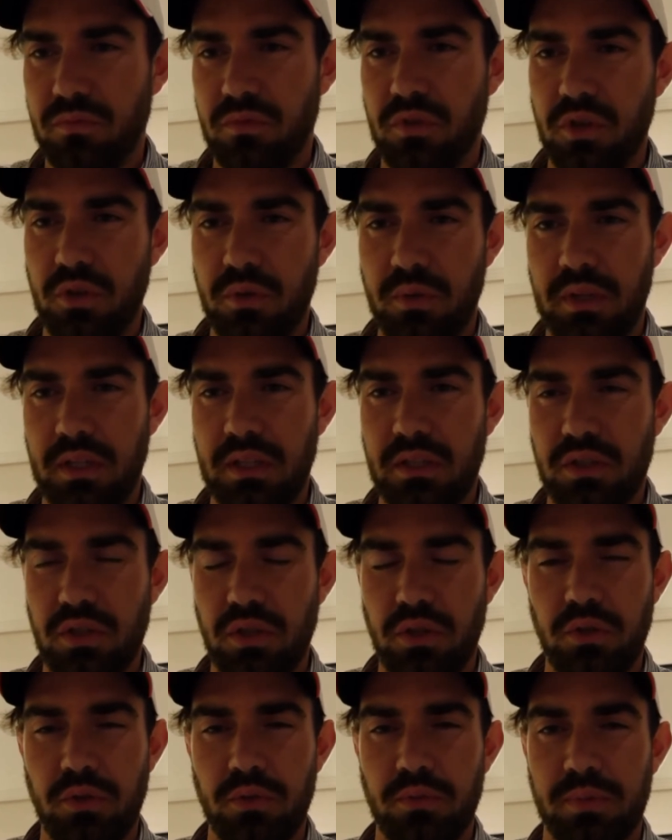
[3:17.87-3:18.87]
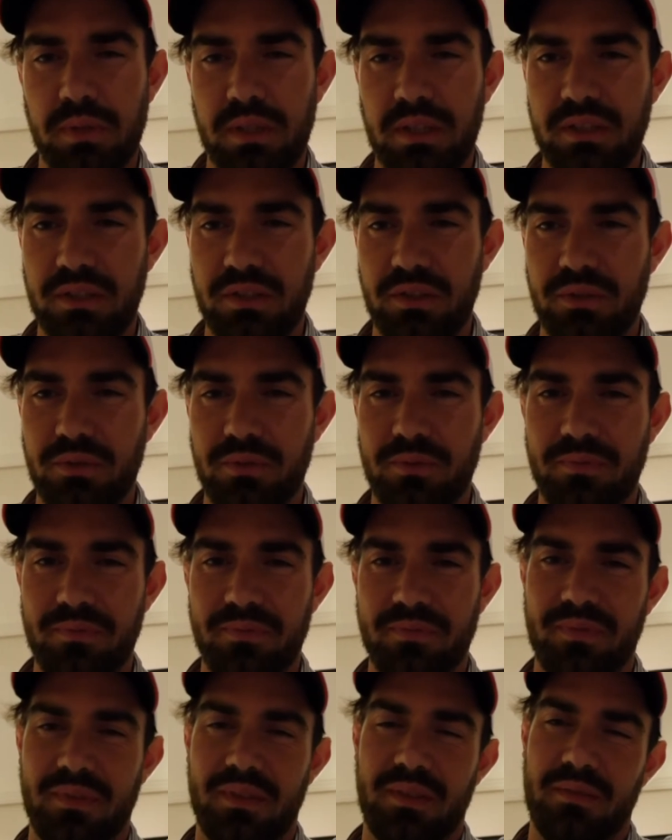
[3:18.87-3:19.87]
doing two because you
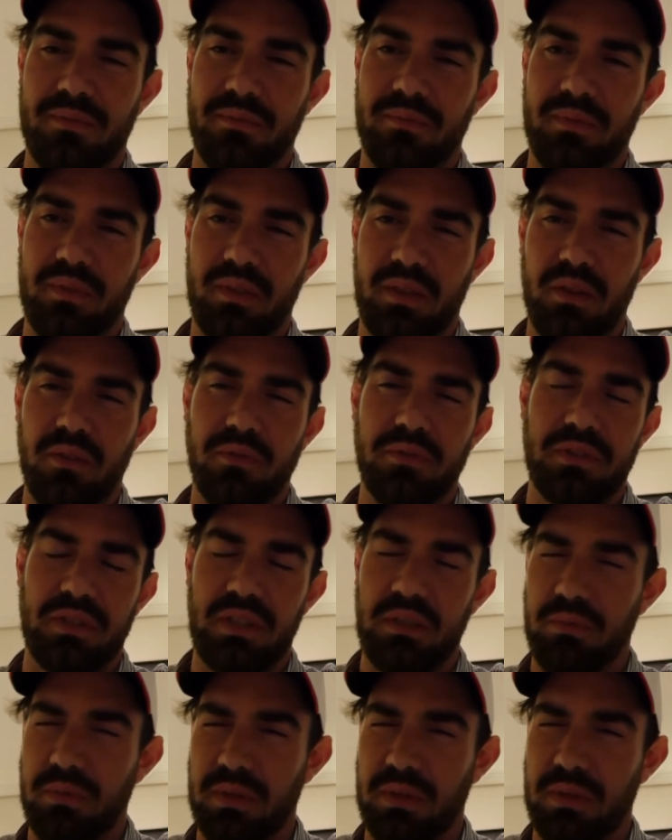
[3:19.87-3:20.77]
obviously